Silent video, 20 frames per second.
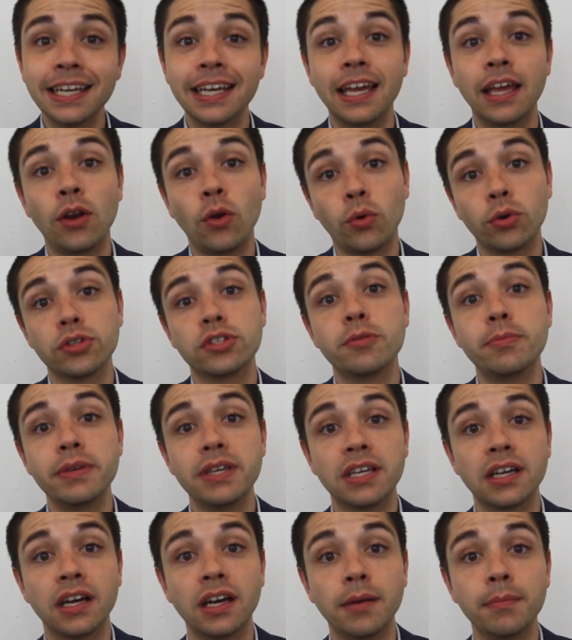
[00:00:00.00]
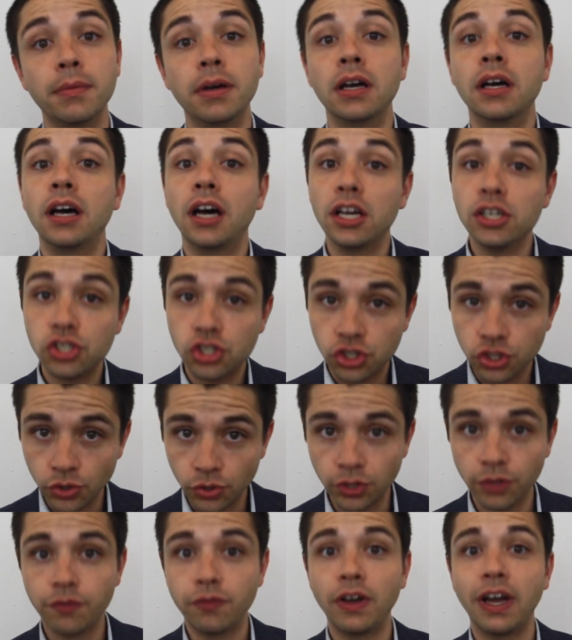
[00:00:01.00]
in order to become a
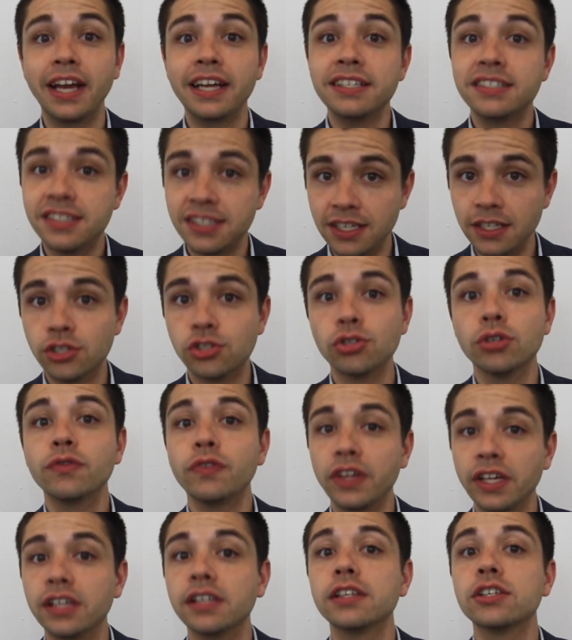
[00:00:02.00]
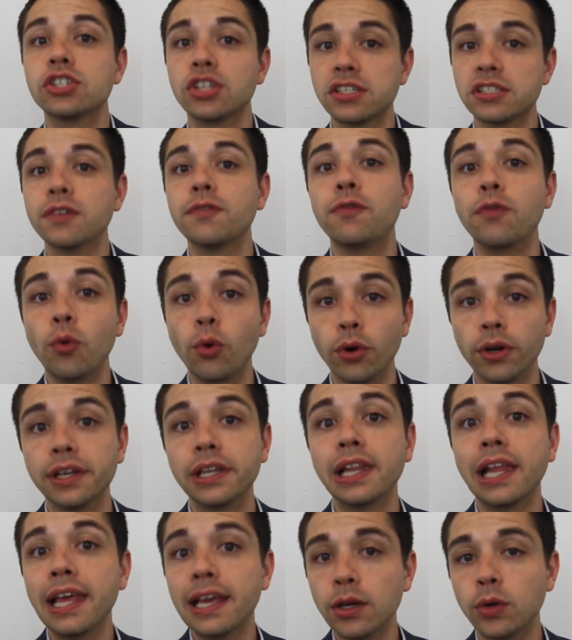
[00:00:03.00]
certified teacher of English as a
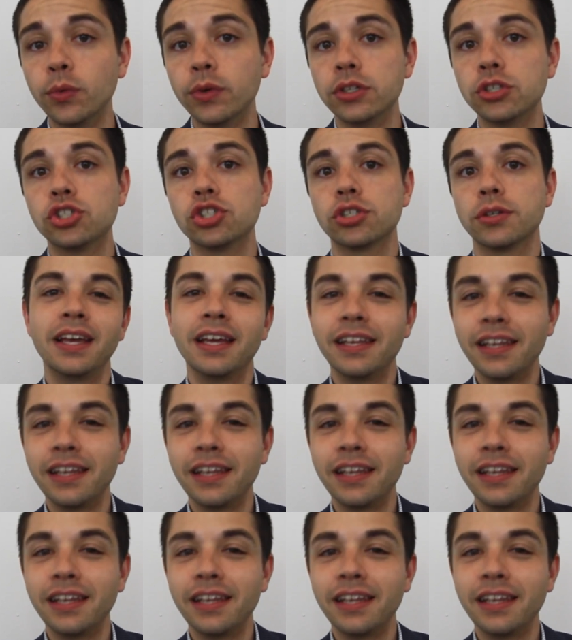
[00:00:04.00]
foreign language.